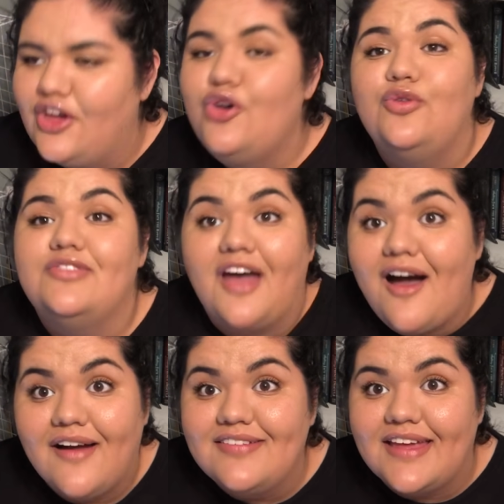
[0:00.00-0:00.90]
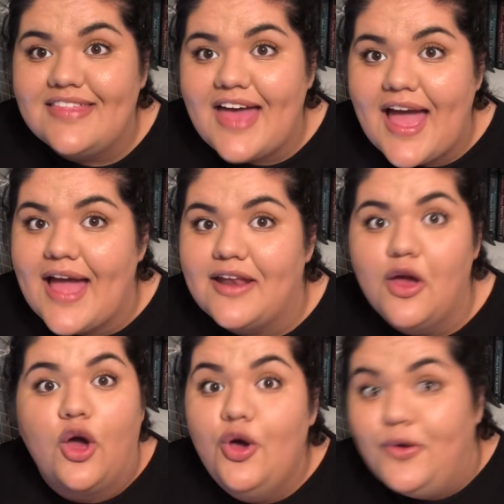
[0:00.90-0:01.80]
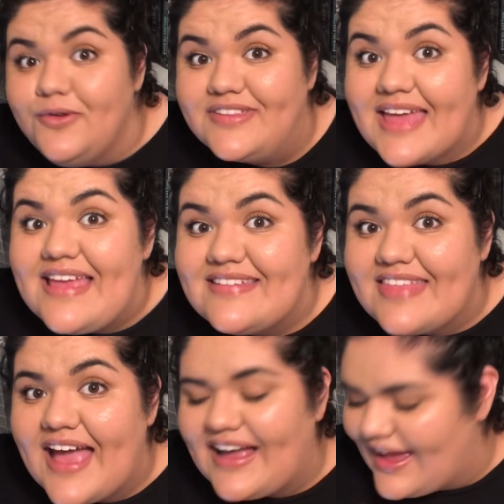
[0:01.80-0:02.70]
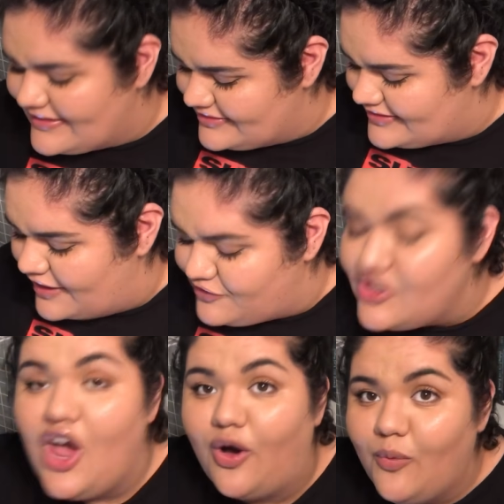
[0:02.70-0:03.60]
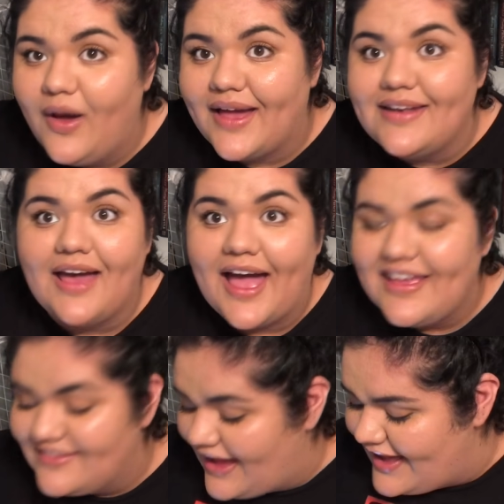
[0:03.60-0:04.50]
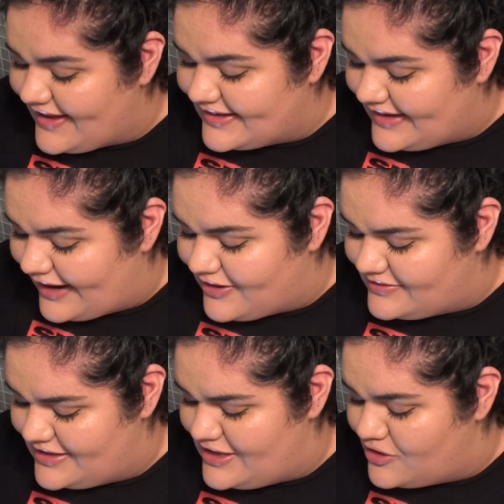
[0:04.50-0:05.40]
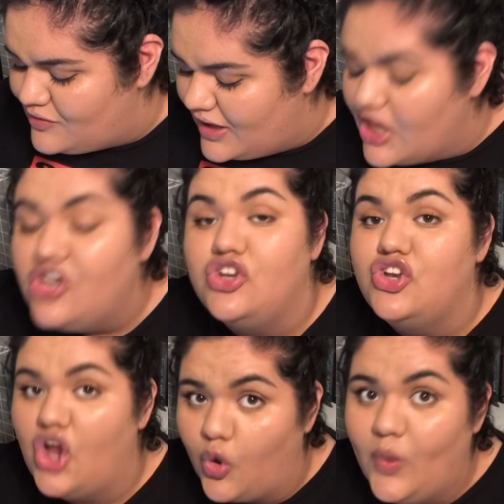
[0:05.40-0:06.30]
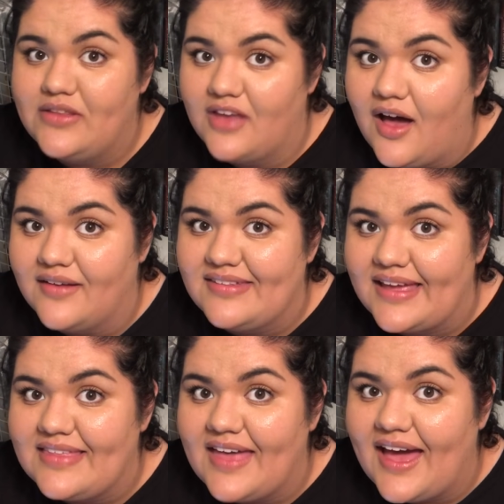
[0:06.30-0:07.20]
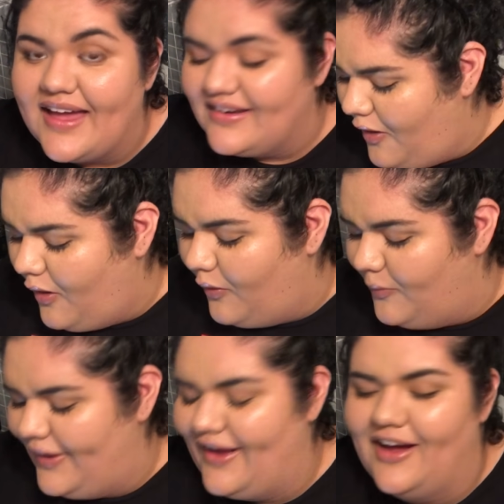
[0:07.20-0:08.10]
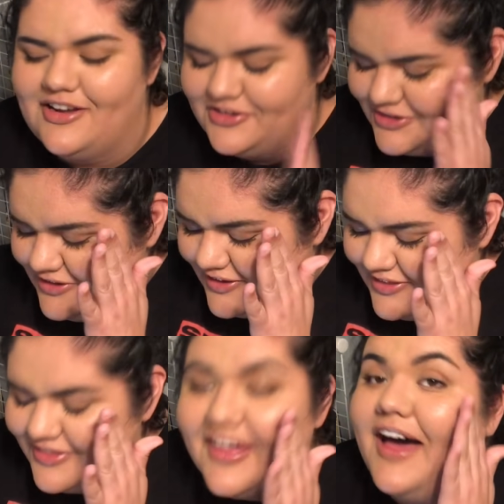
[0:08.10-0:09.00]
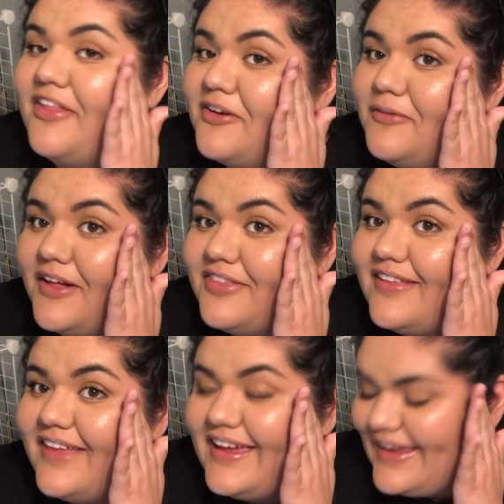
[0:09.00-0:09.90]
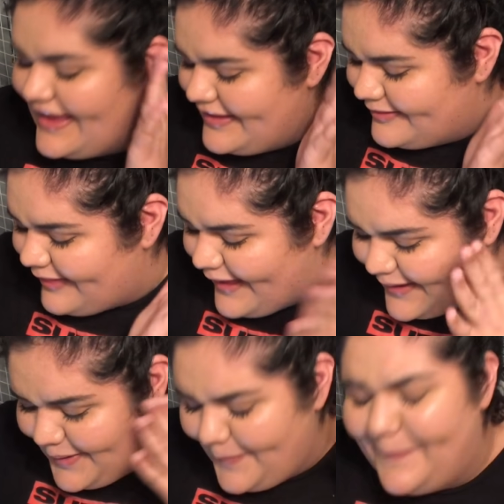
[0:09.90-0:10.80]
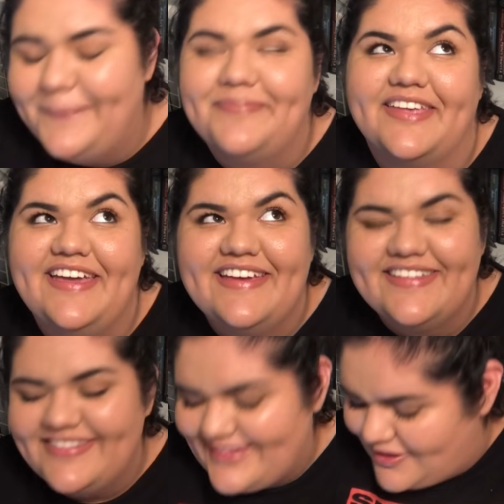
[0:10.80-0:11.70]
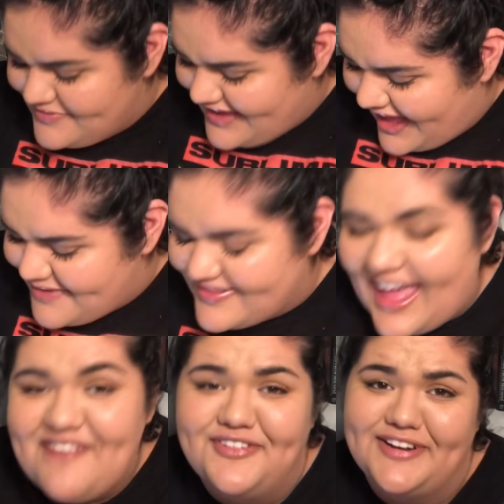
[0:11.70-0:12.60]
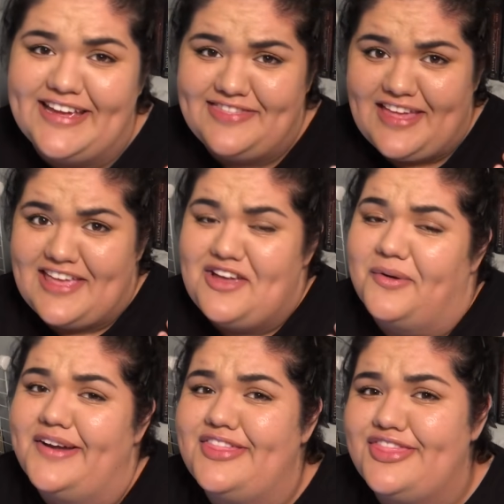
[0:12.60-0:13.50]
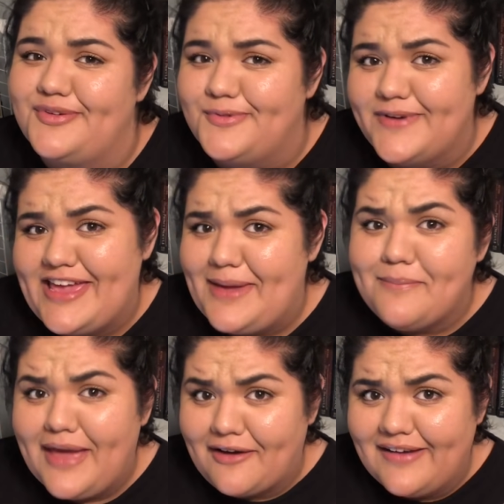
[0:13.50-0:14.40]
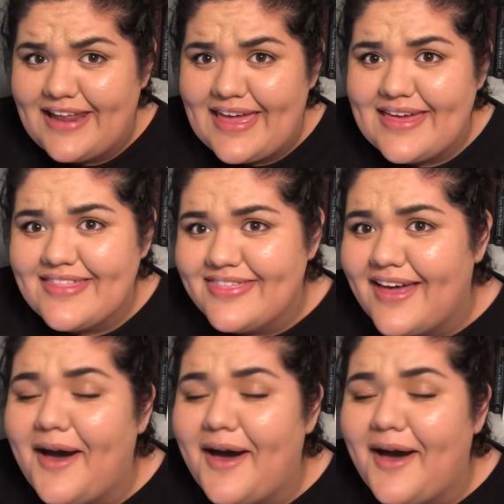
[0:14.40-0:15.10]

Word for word: Who talks like that? Who says that kind of stuff? No one. I, I can guarantee you, no one talks like that oh my gosh, the other wealthy lady is like, sometimes I forget that you're a three, Meredith.